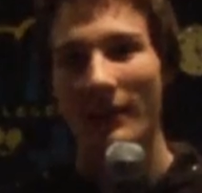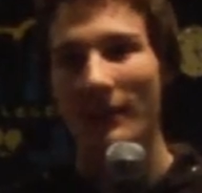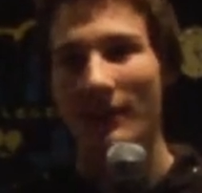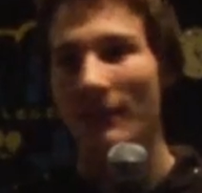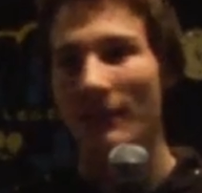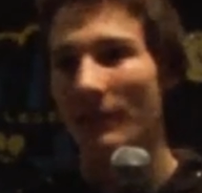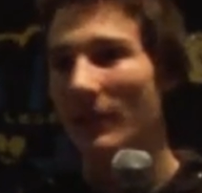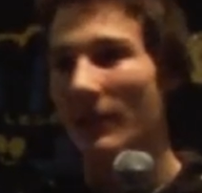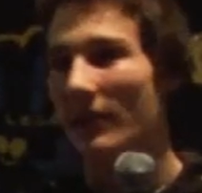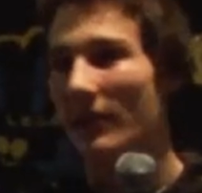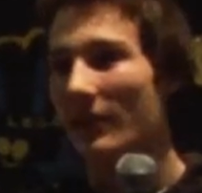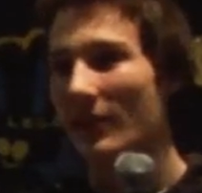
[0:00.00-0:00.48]
the
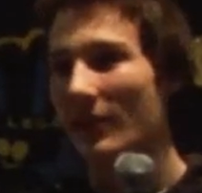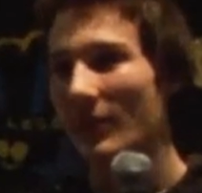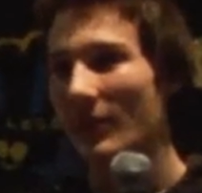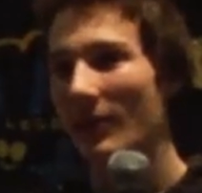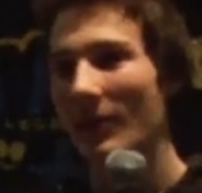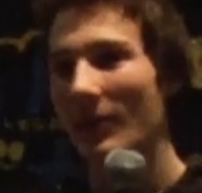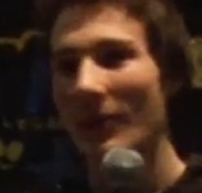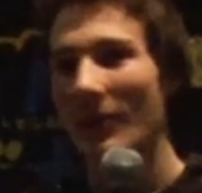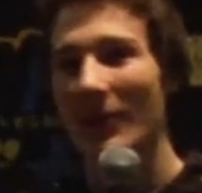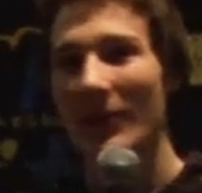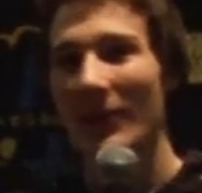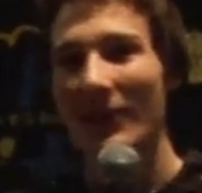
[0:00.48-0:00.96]

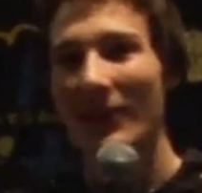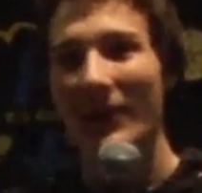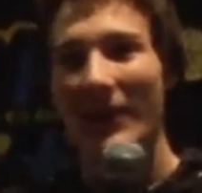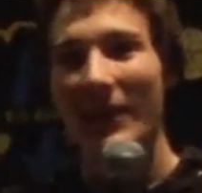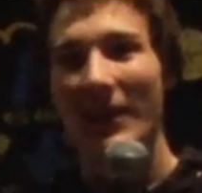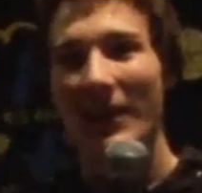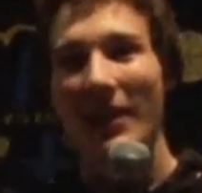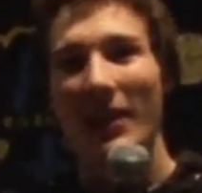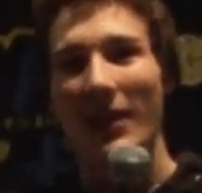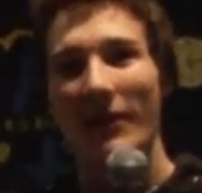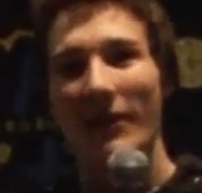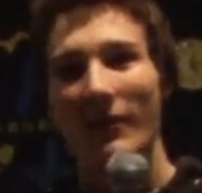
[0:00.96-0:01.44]
musical.
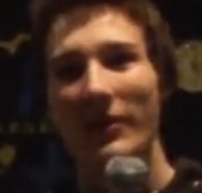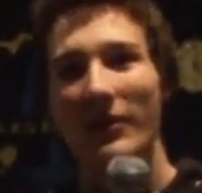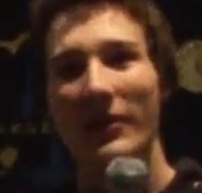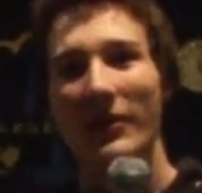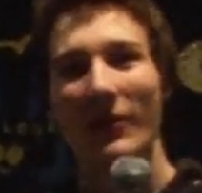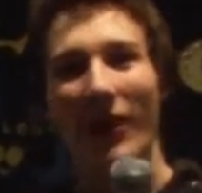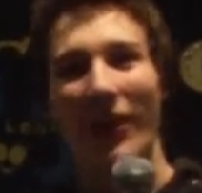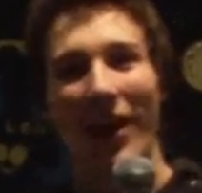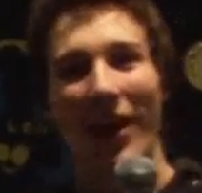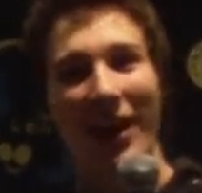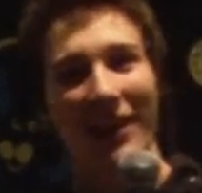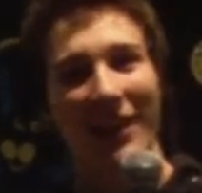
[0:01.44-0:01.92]
We do
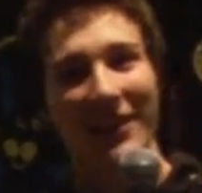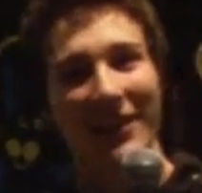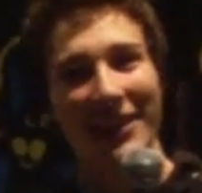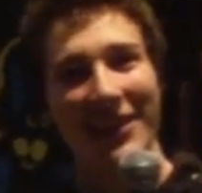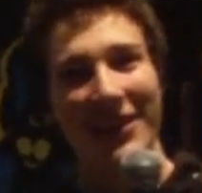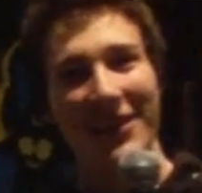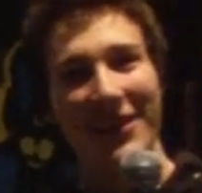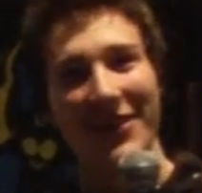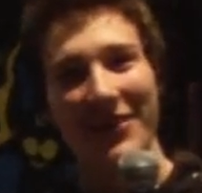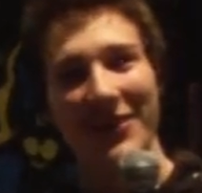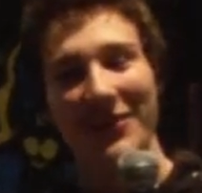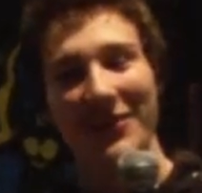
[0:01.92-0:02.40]

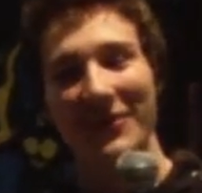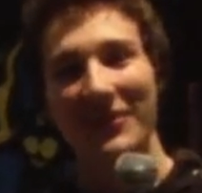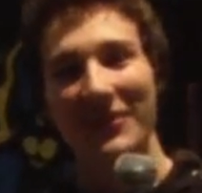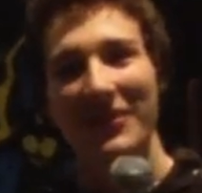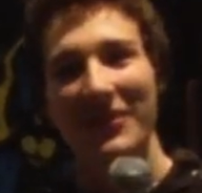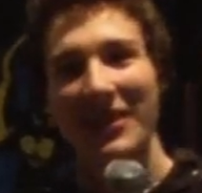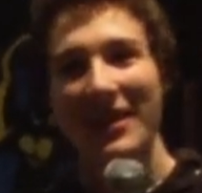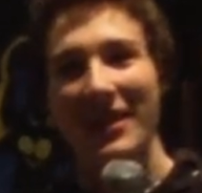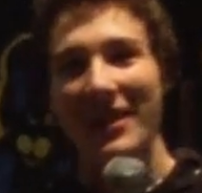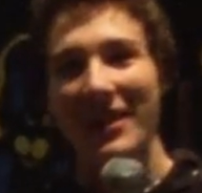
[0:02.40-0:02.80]
audio.